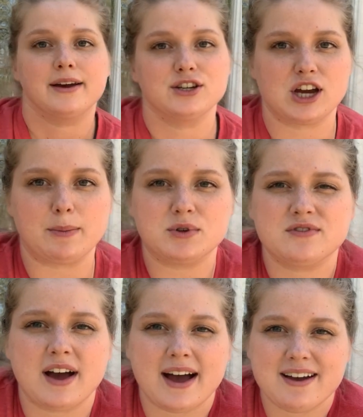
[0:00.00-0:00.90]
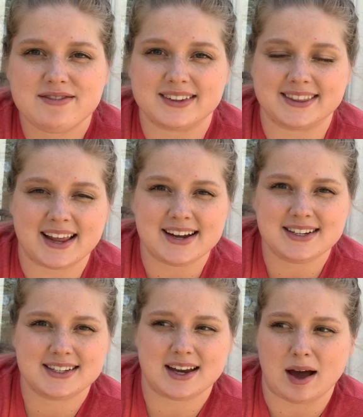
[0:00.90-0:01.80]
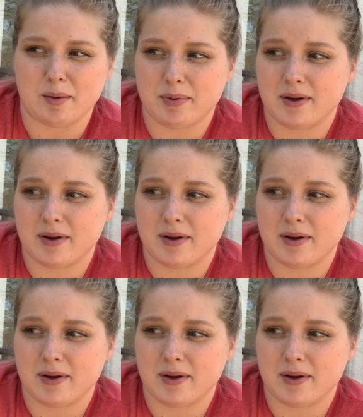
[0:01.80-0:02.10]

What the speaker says: Chapter 5, Lights Up.